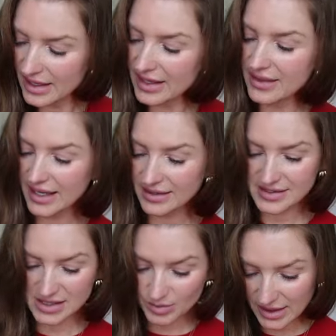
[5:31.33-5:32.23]
And then,
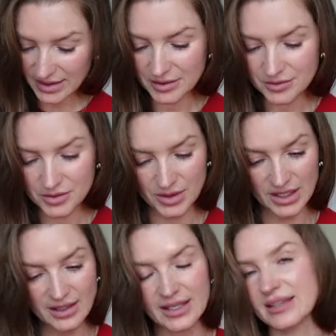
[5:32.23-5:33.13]
speaking of
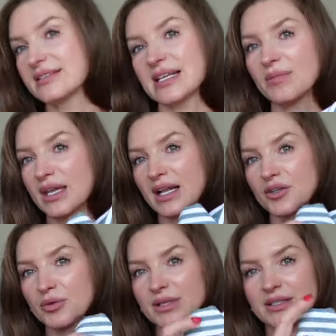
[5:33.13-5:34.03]
green and something a
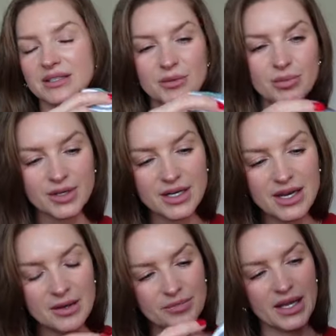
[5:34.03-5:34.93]
little bit deeper,
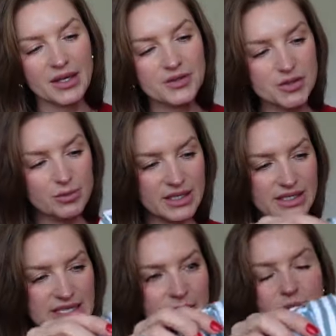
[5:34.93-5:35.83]
I also
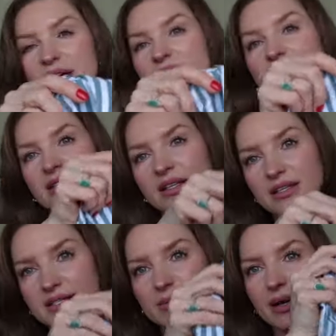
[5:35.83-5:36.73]
picked up
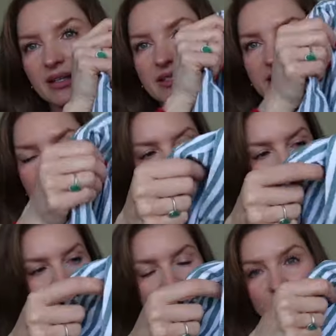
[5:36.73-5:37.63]
this buttoned-up
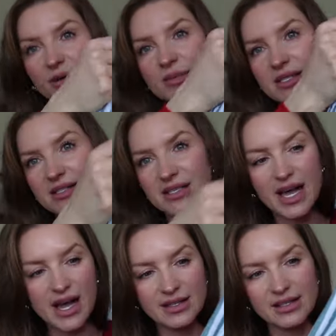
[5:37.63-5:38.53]
shirt from
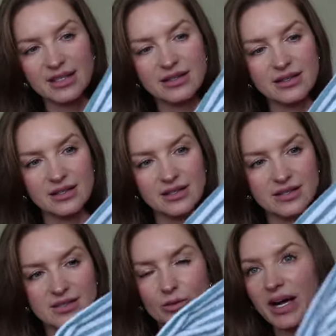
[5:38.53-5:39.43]
Sezane in
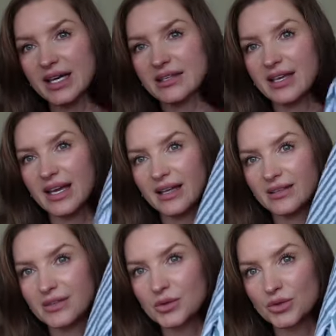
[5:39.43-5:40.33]
this white
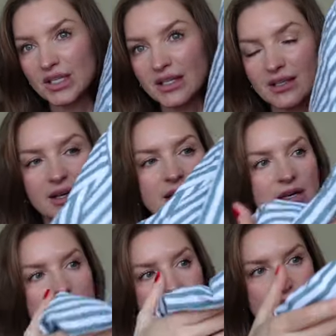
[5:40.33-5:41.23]
and green
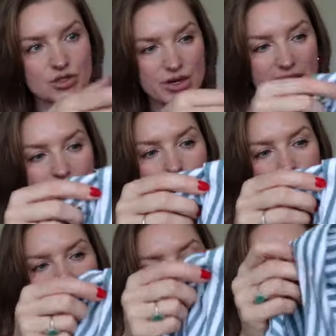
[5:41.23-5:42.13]
stripe,
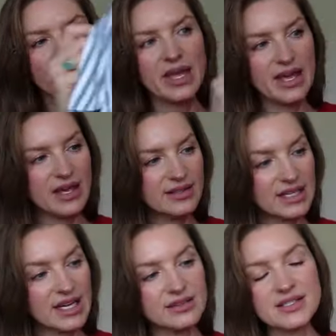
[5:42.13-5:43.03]
and I
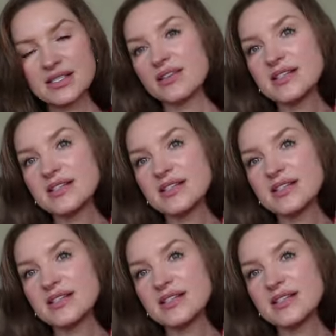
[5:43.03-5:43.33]
got this in the